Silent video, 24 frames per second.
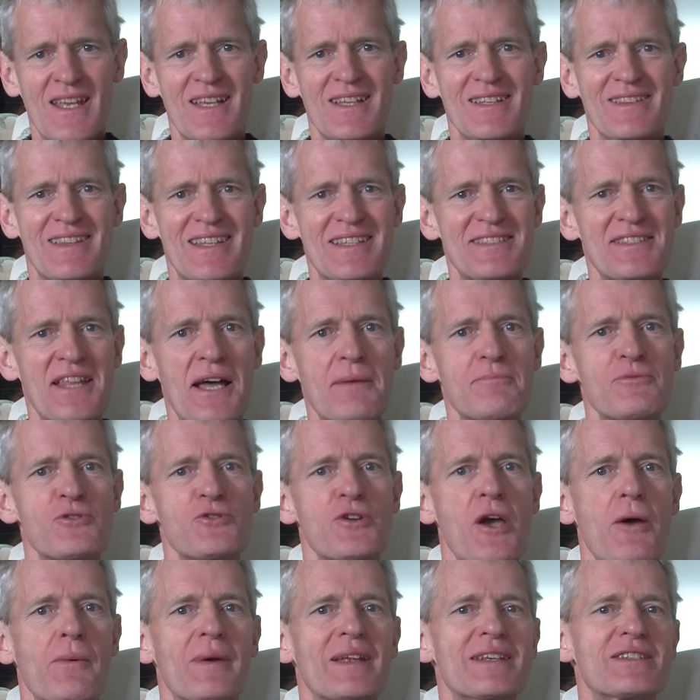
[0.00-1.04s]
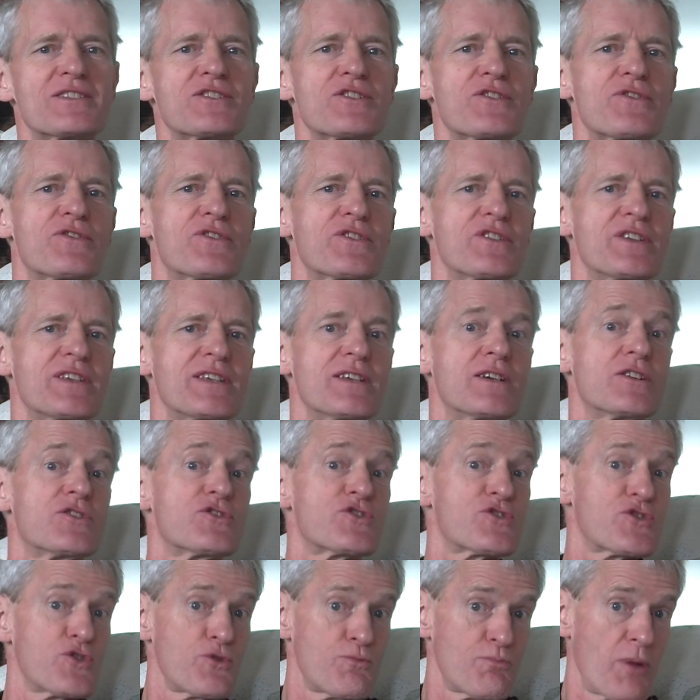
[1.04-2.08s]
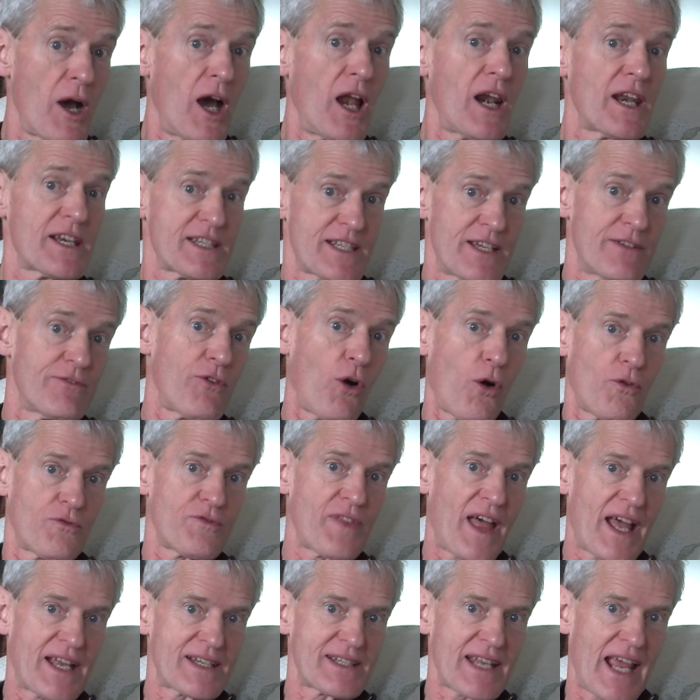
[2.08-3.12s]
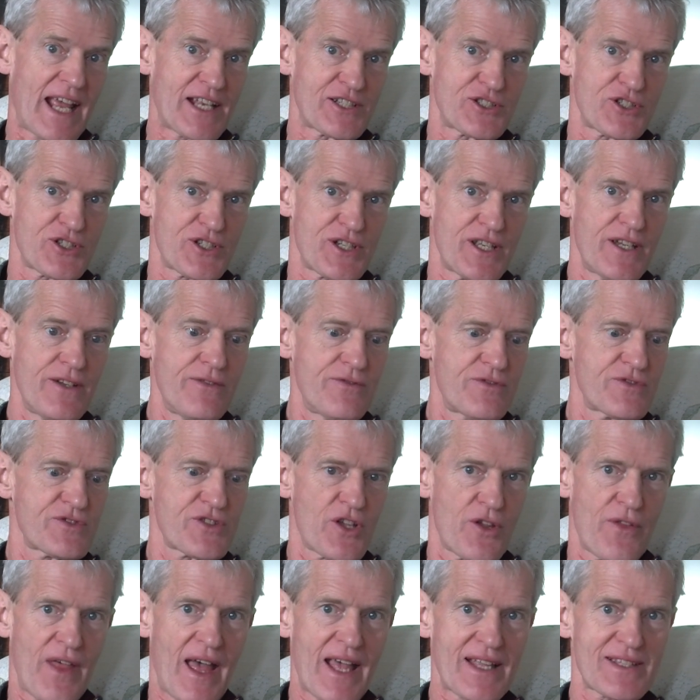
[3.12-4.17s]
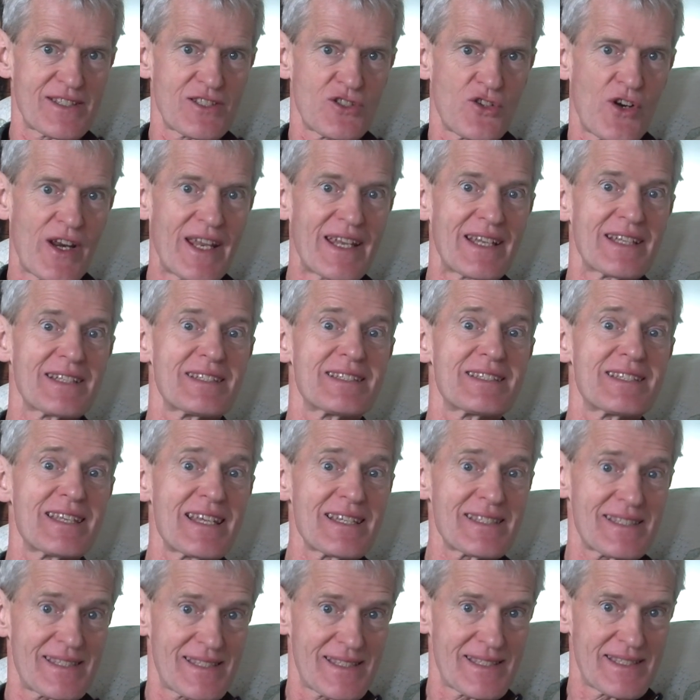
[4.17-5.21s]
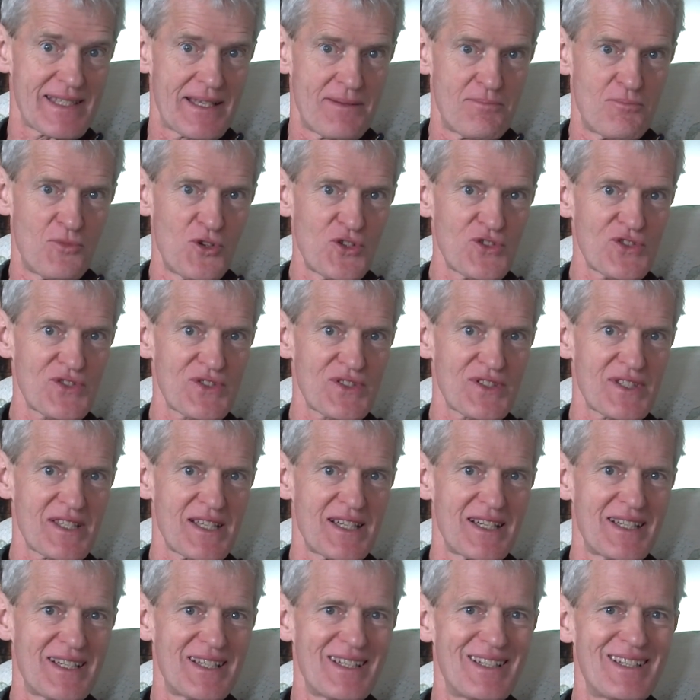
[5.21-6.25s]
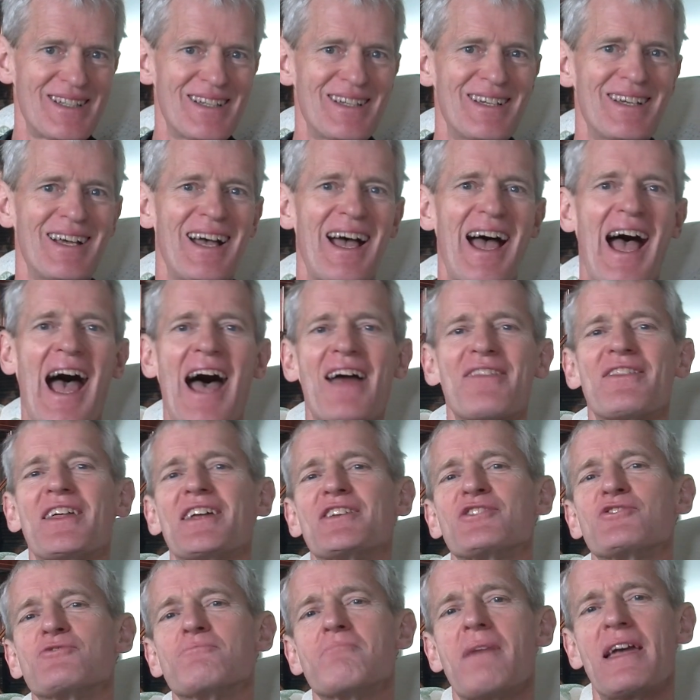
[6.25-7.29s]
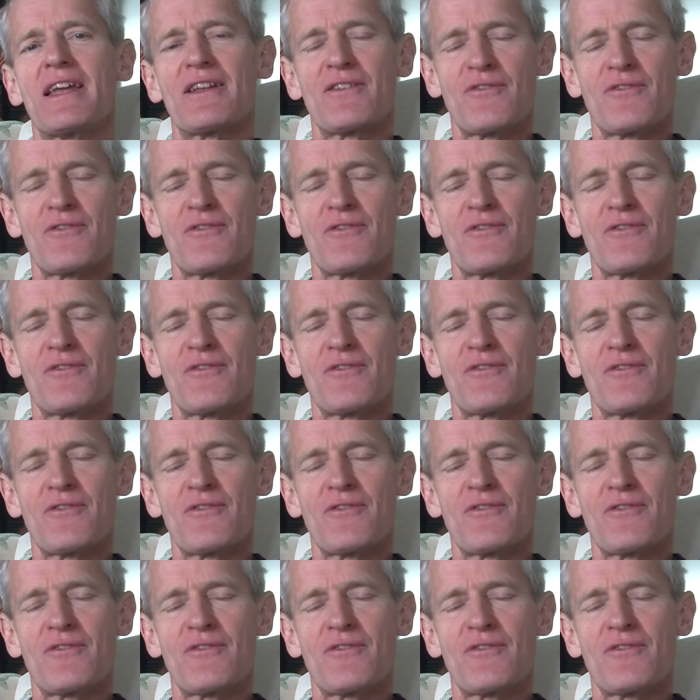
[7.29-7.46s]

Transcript: This time you go into the superlative of that adjective, so that's rectissimus, and then you make